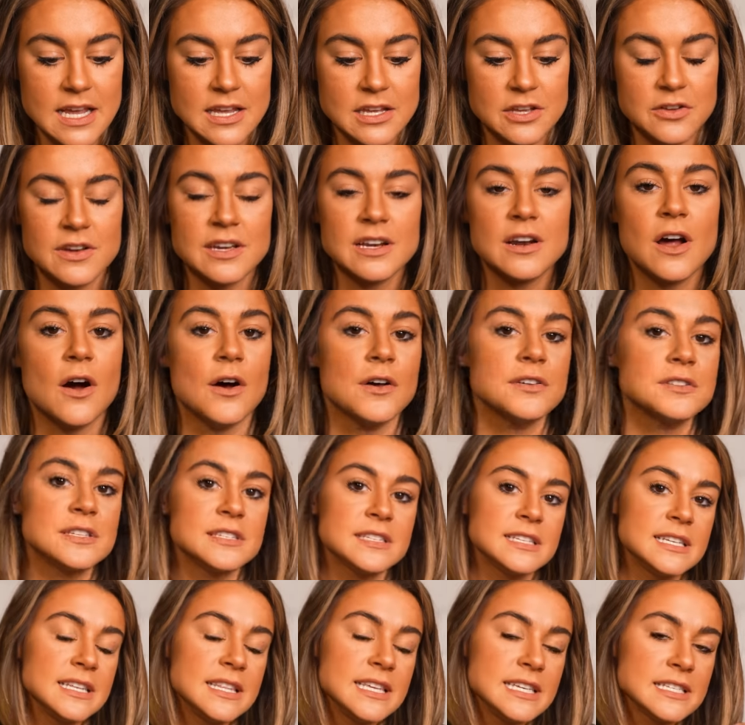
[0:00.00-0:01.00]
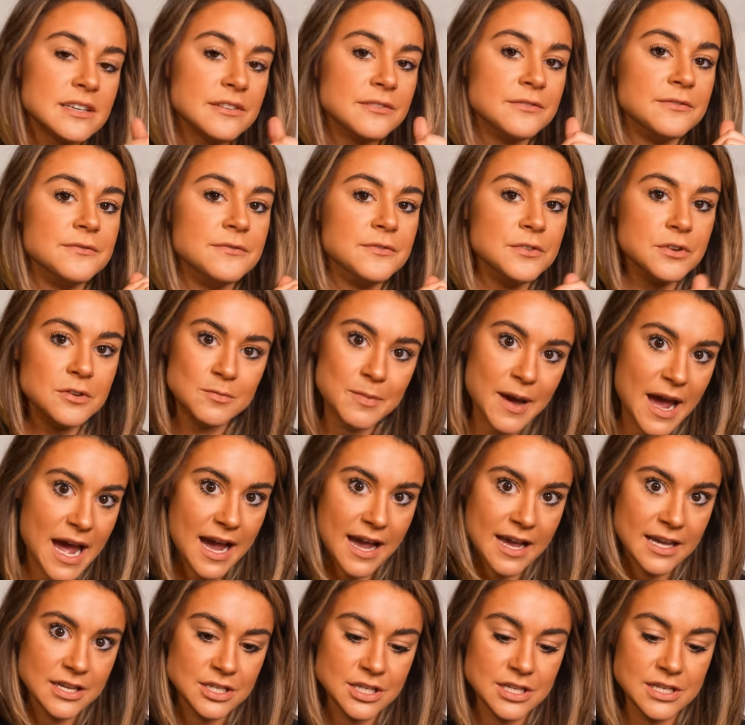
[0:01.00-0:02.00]
You can also see these on food
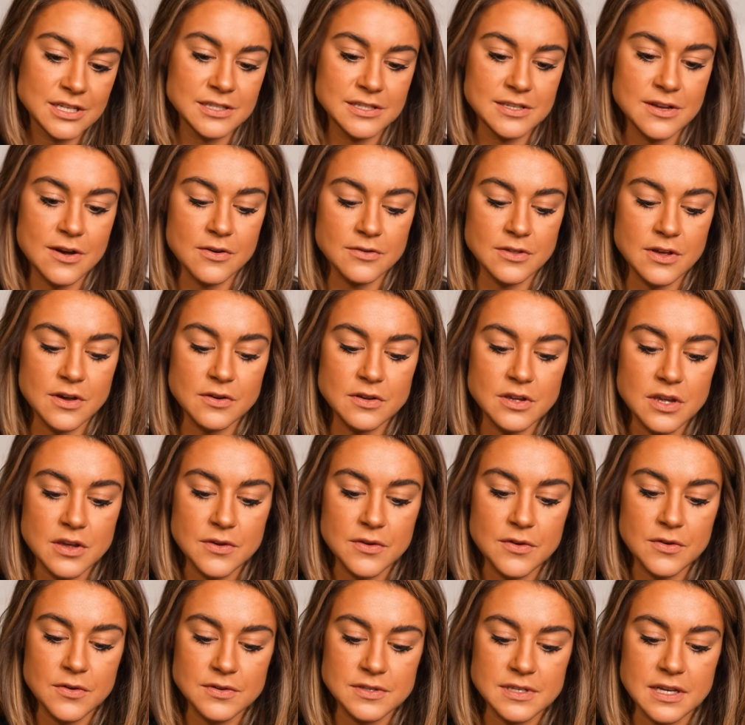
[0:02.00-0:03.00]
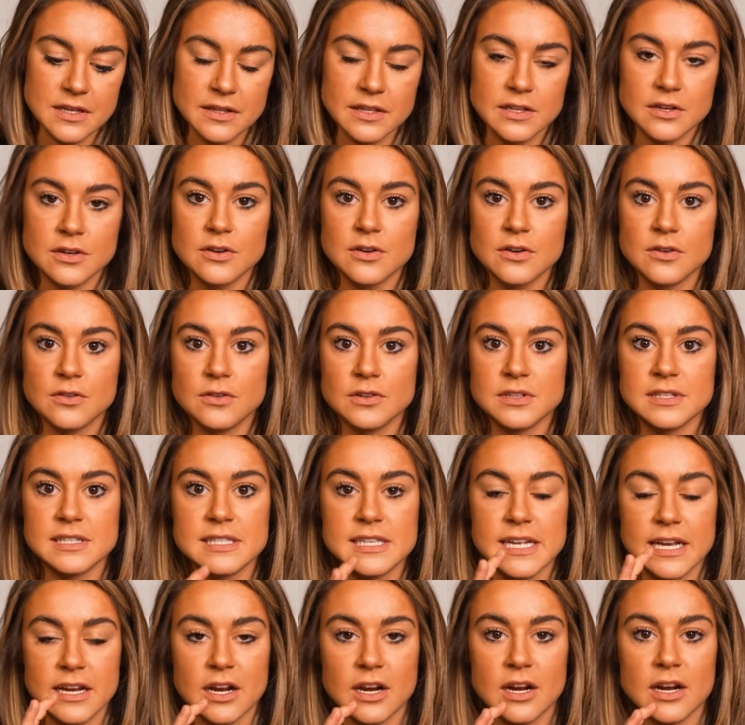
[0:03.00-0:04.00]
packages, so they'll use a little
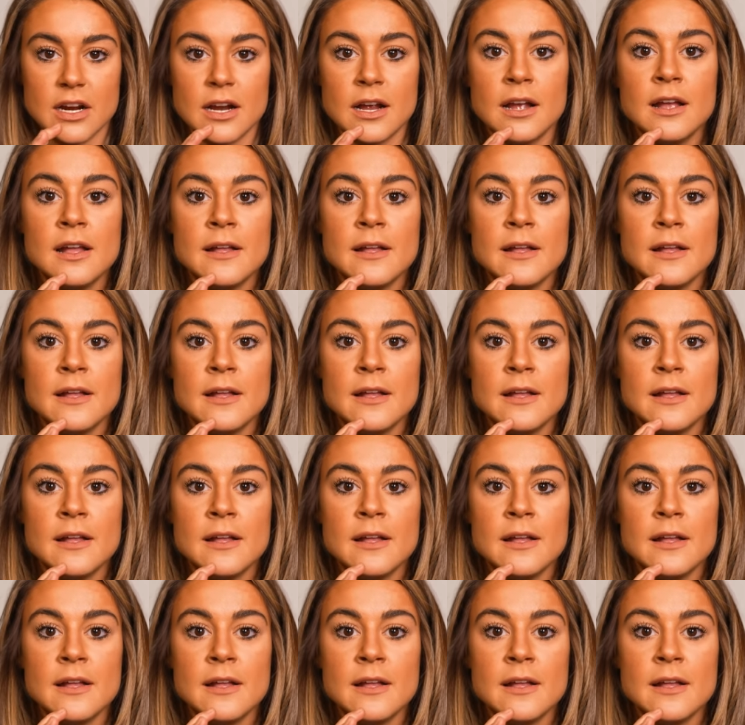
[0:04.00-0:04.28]
sticker